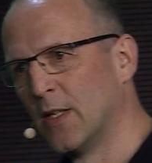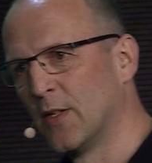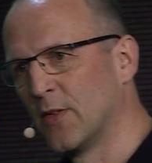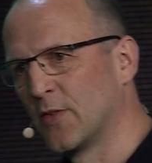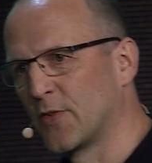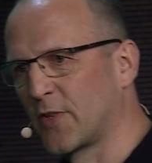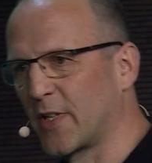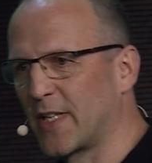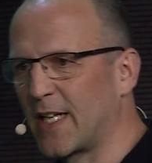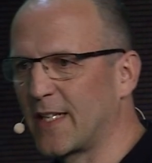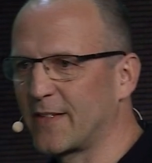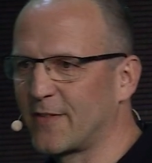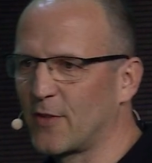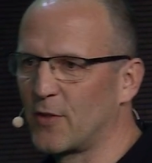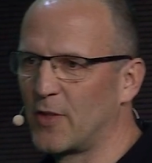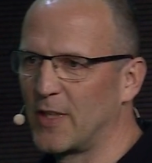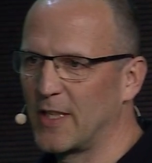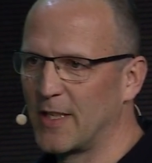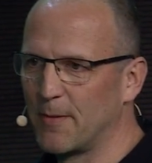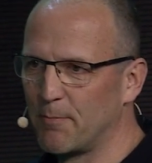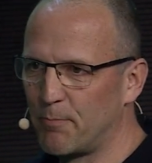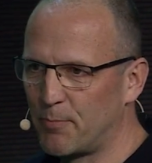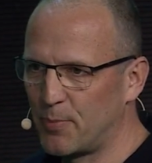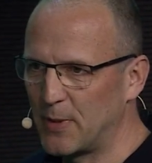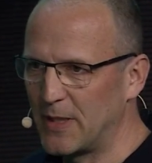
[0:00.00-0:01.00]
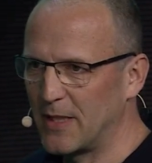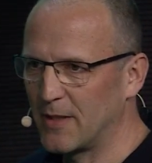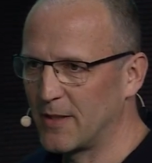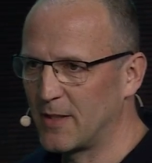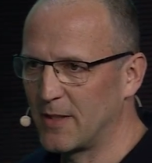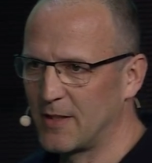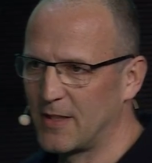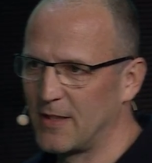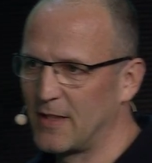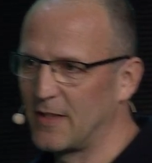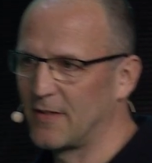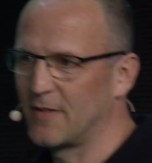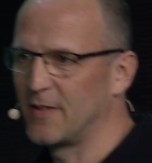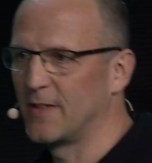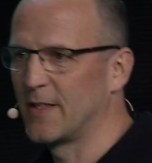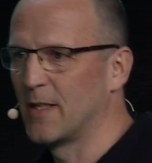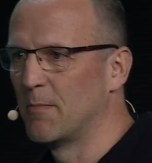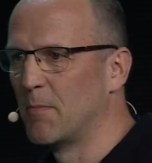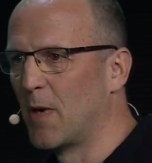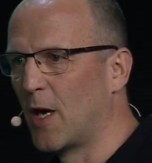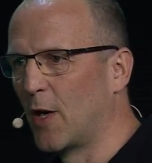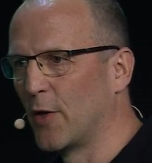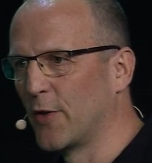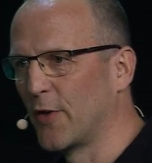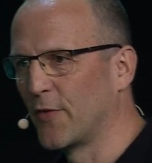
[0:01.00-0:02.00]
So that's already a pretty decent
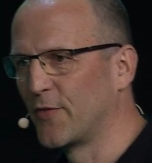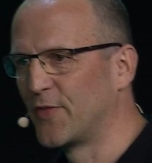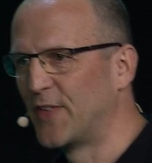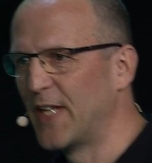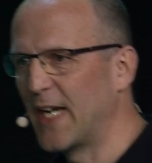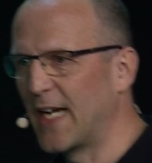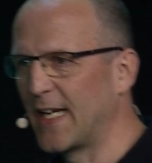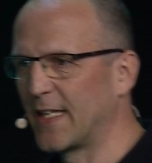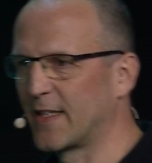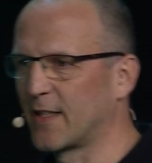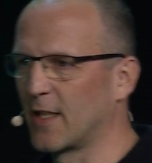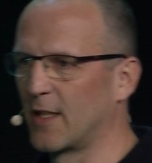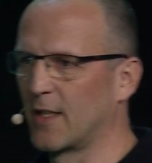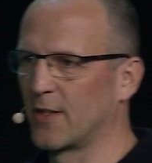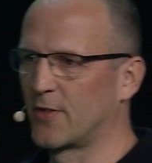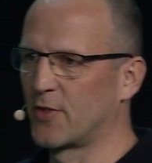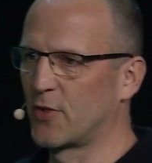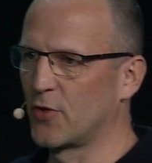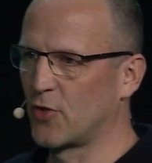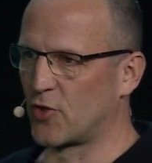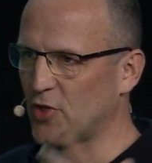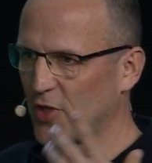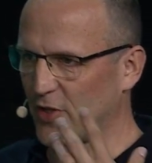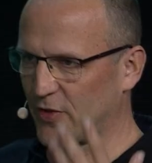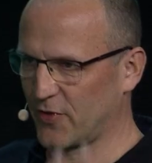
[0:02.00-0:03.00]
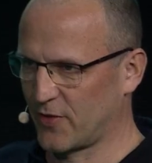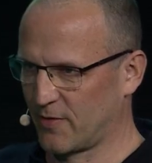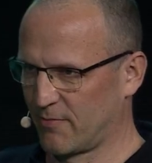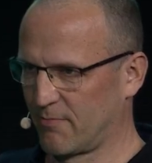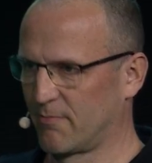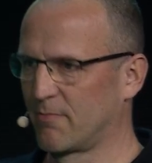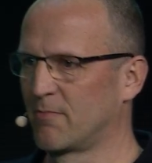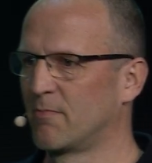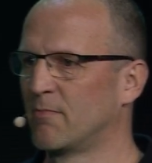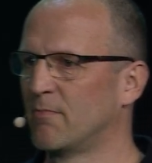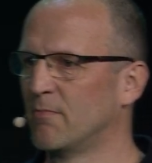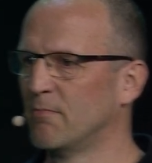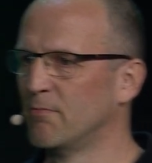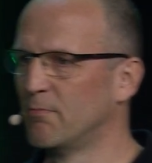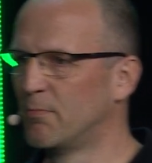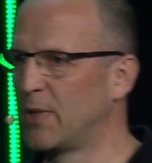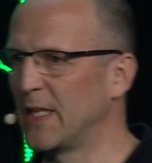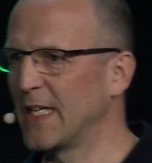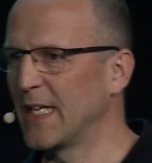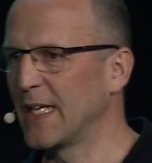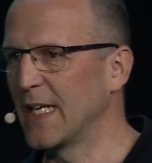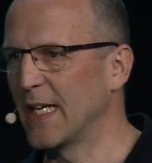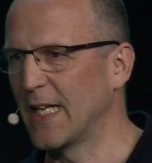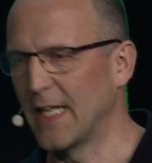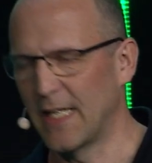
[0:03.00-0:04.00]
amount of data to just
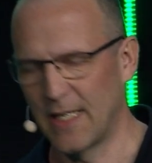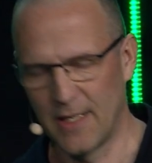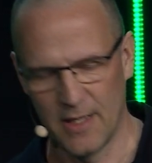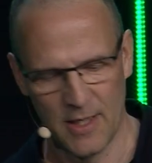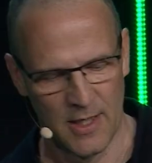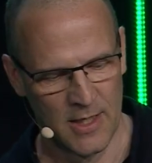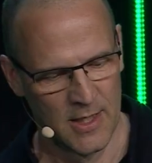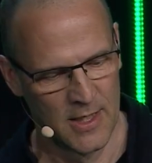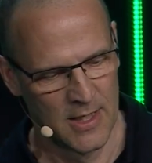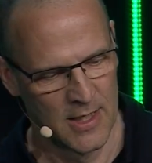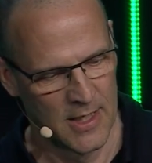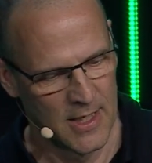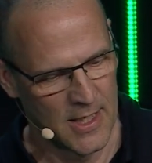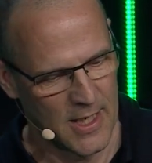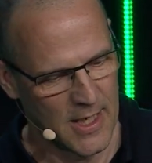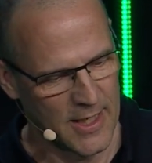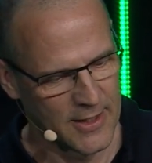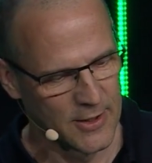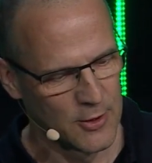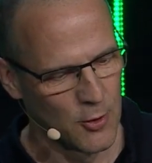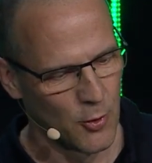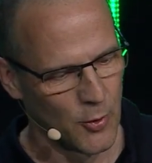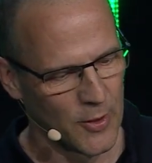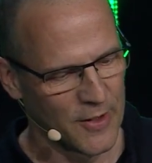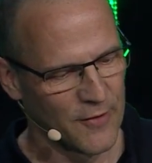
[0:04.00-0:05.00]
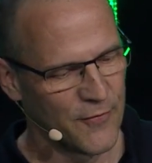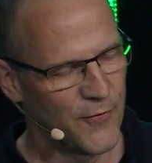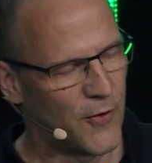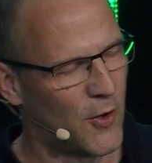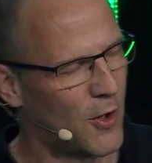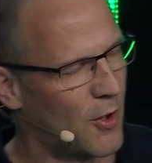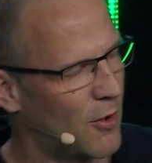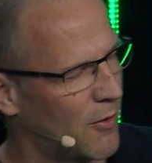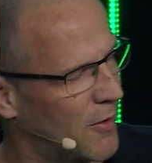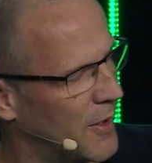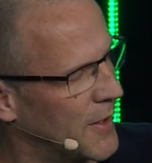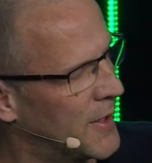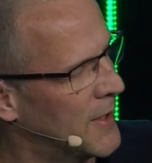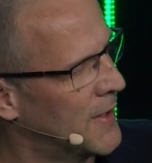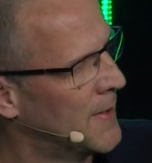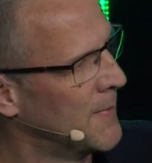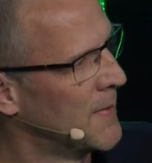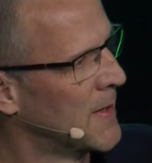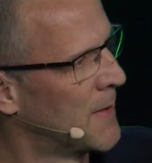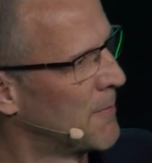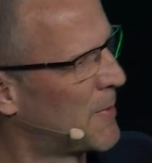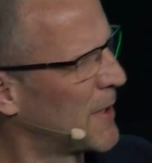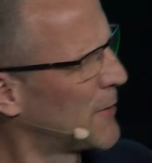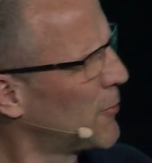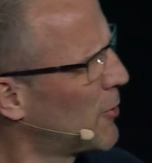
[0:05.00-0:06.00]
bring in and going forward.
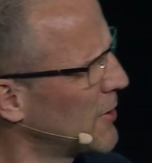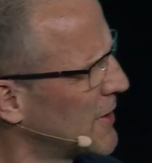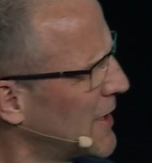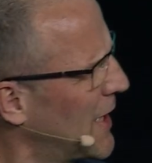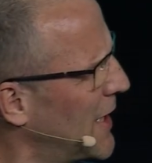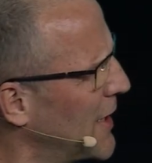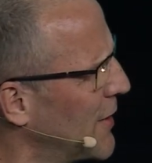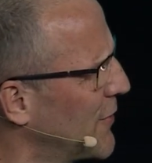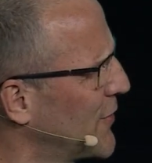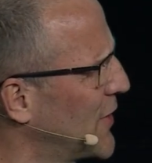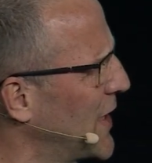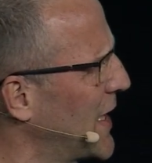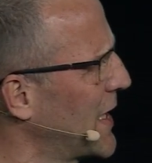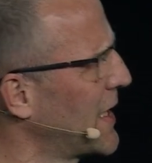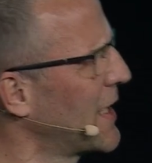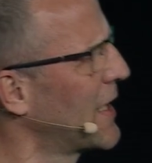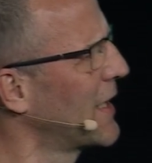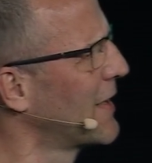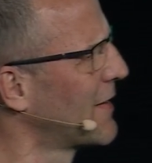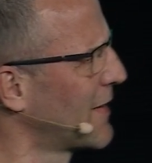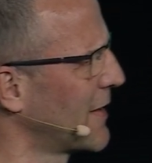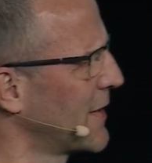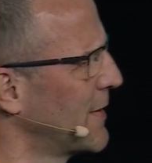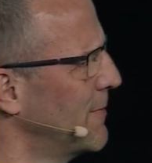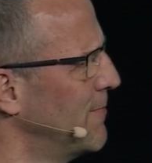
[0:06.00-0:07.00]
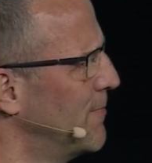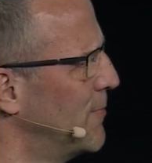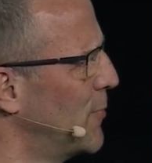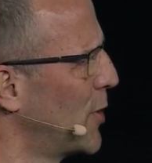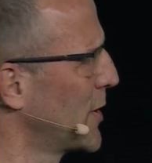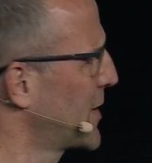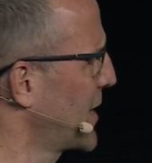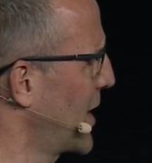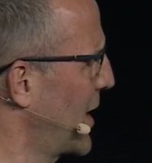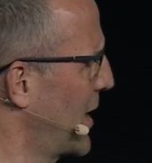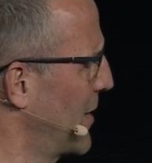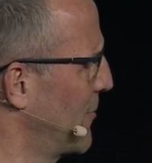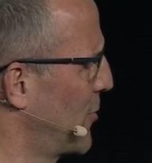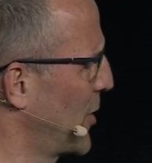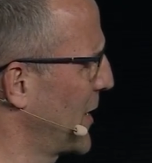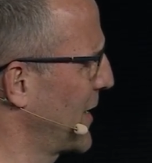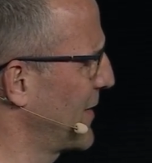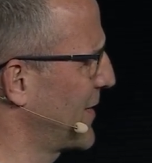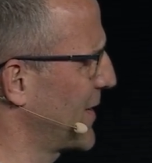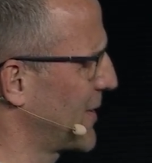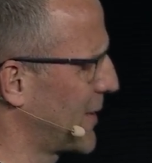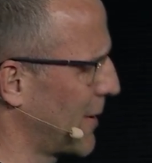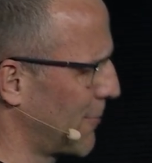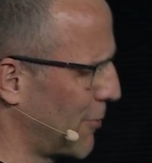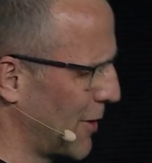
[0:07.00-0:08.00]
But what kind of data is it? What is
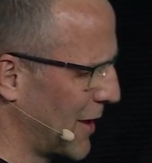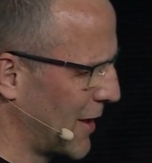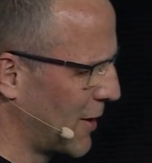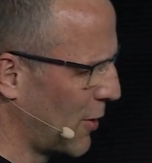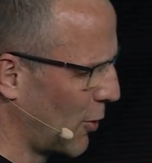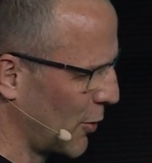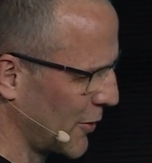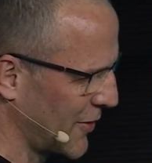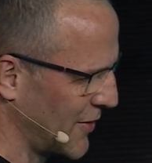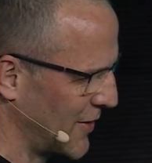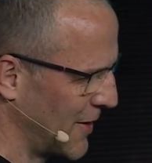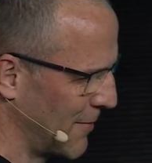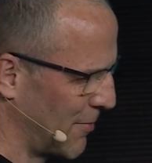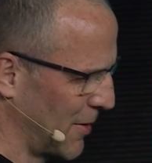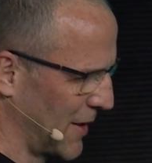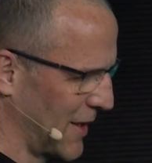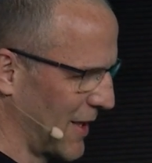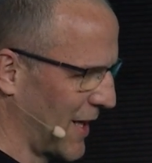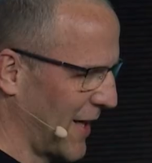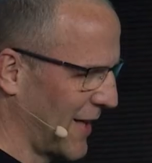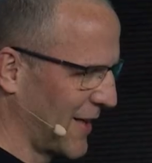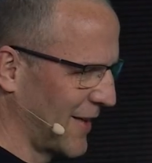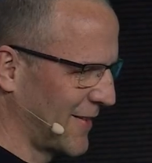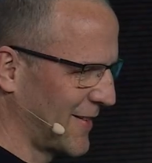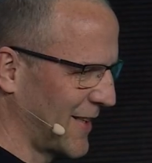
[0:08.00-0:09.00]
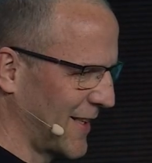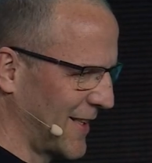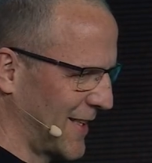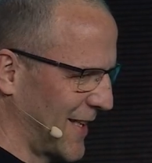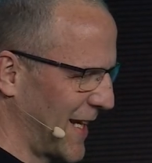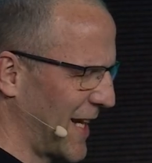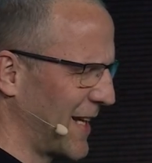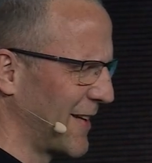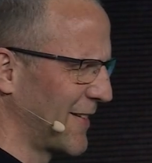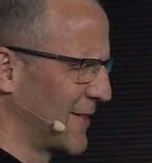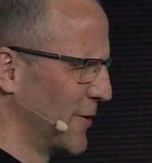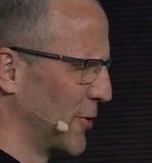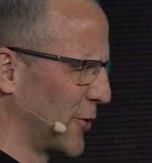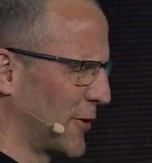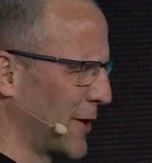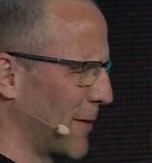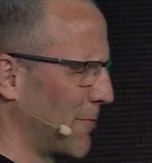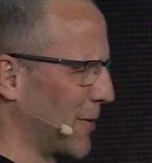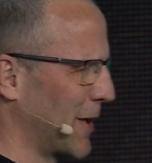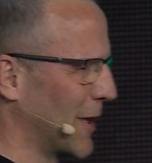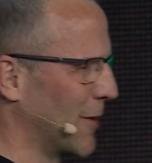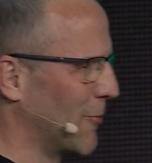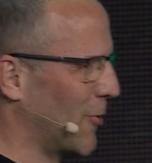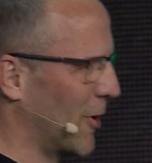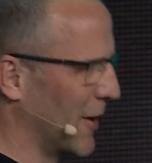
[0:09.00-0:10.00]
a typical code snippet? And like I said, there is no
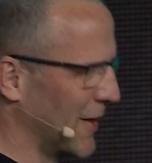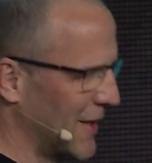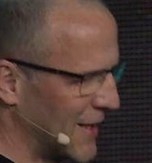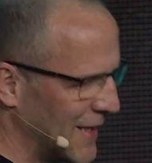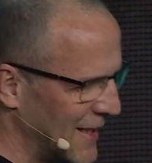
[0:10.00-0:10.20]
typical one.